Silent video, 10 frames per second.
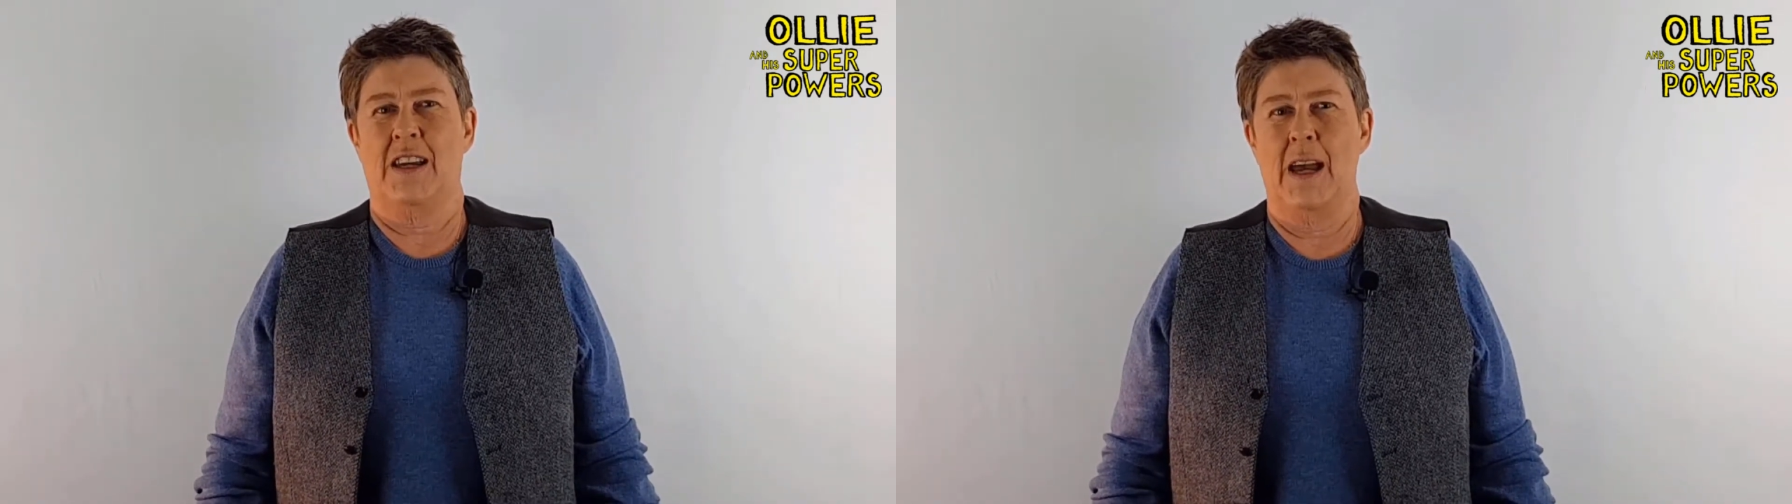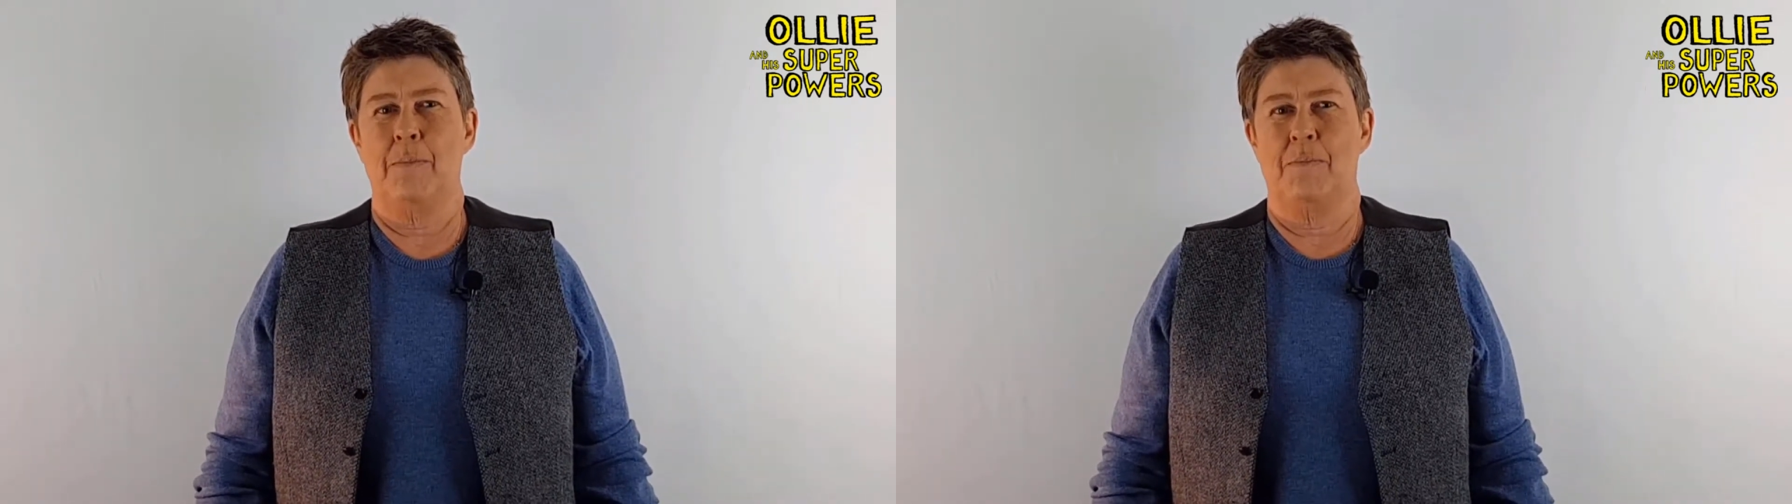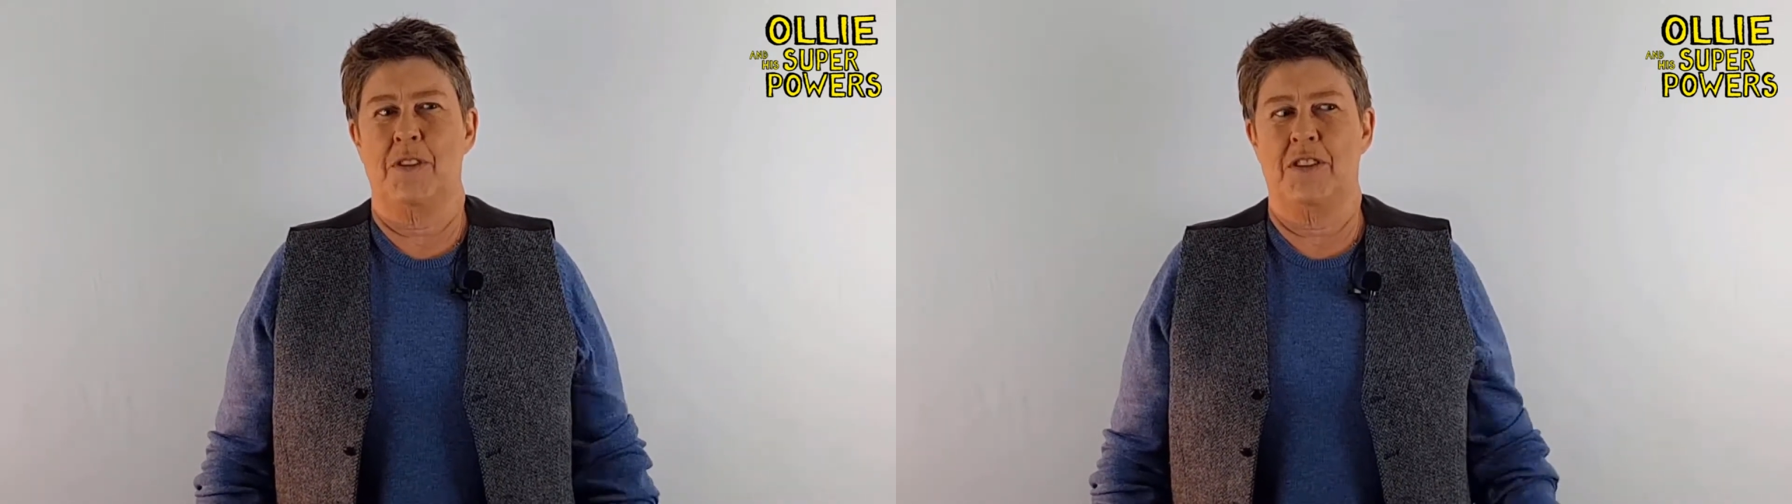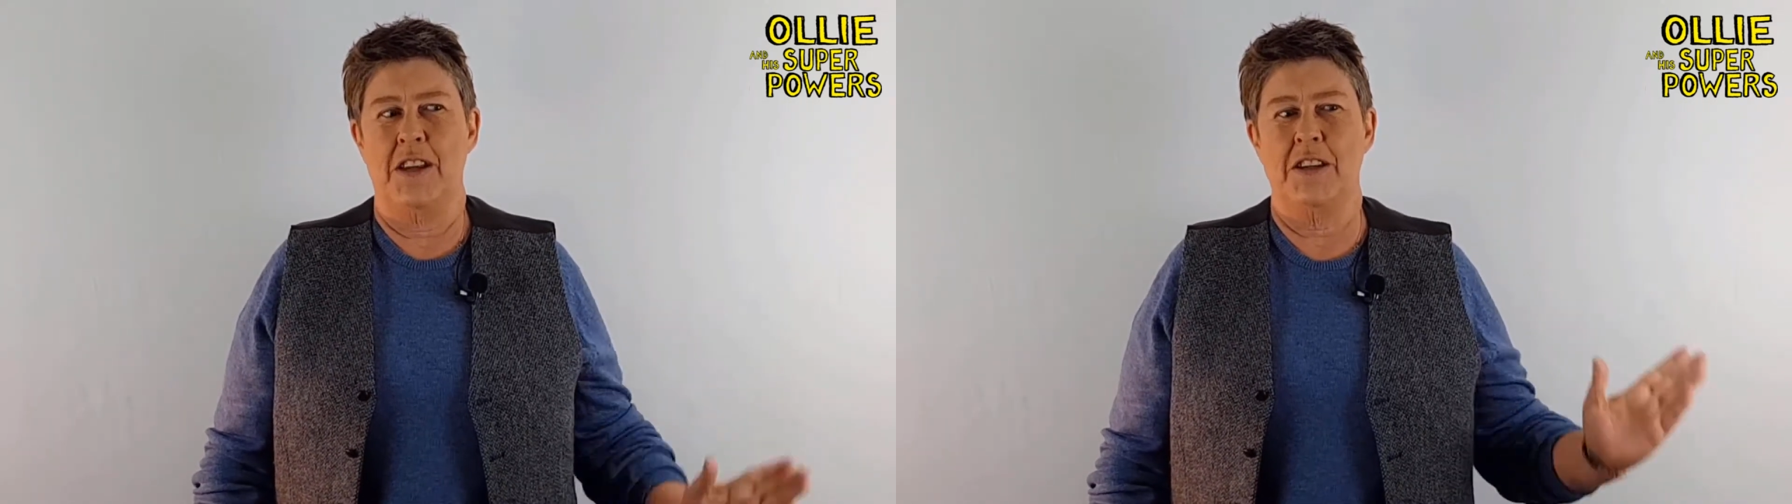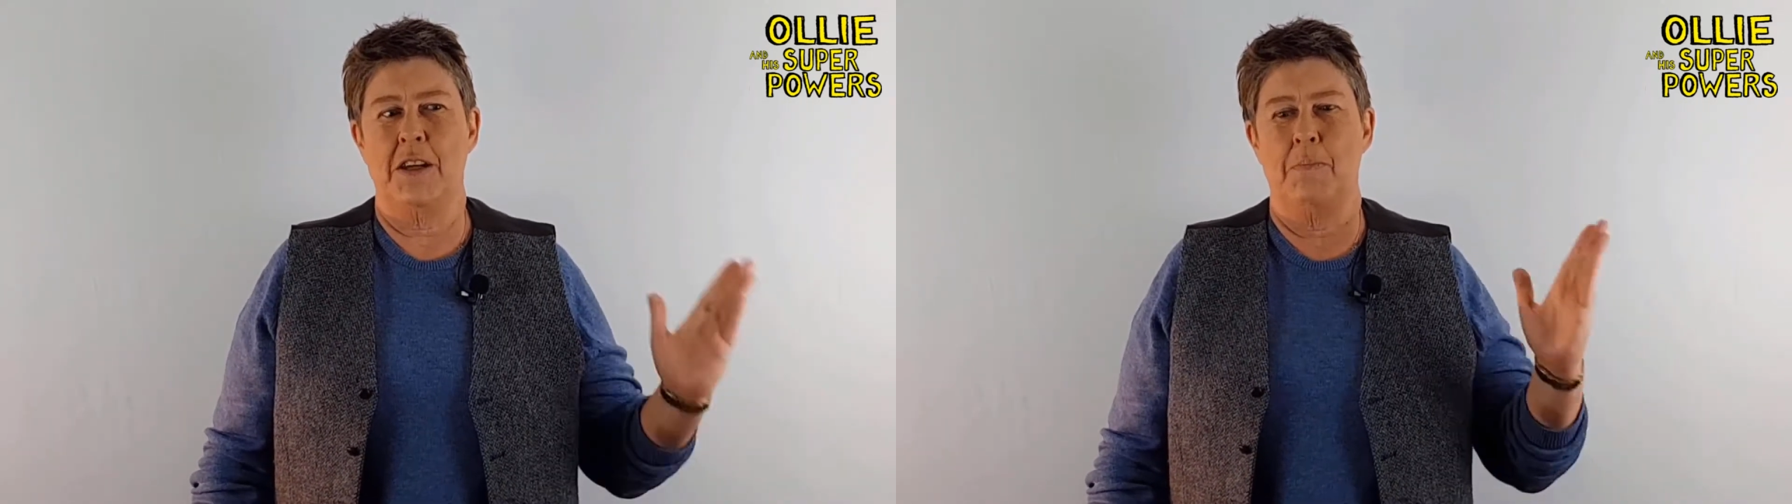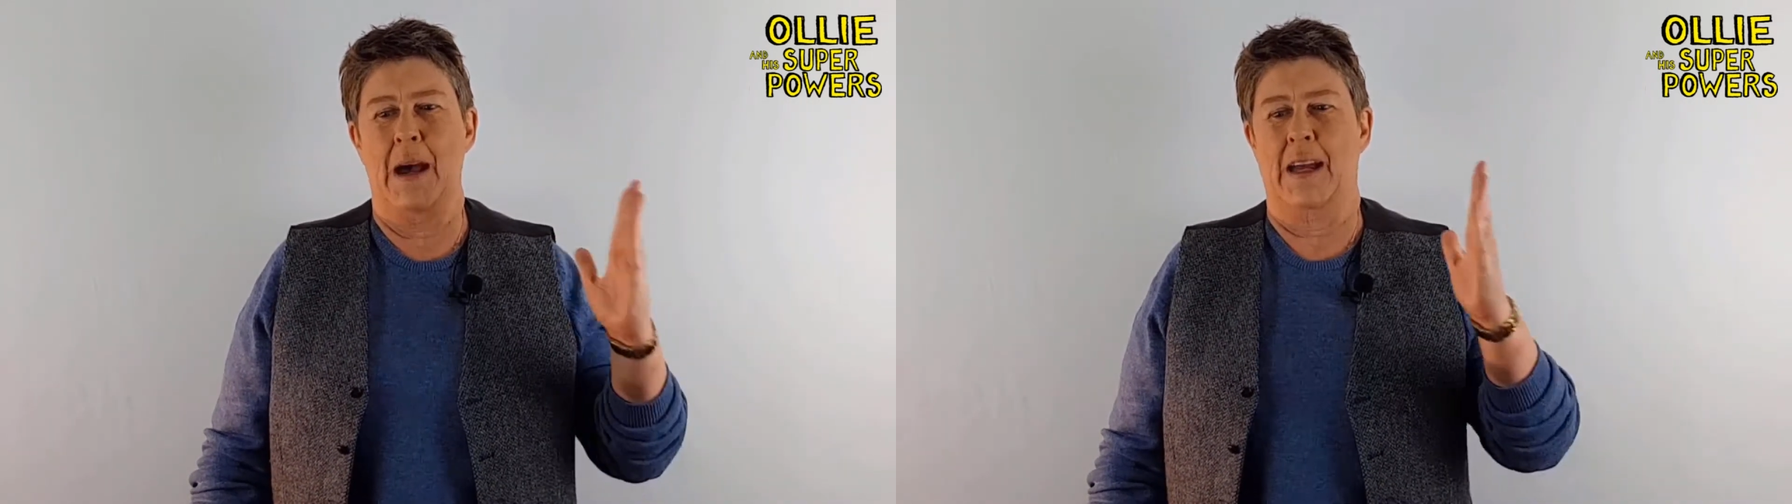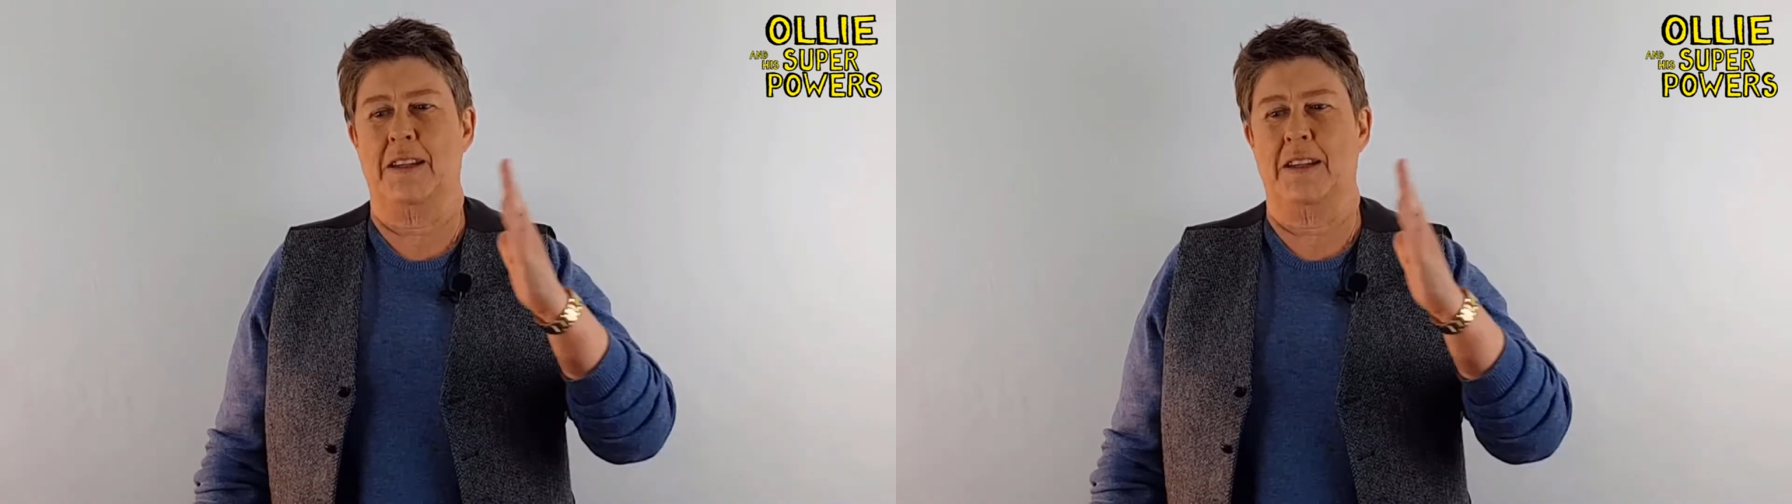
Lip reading: kept sending her back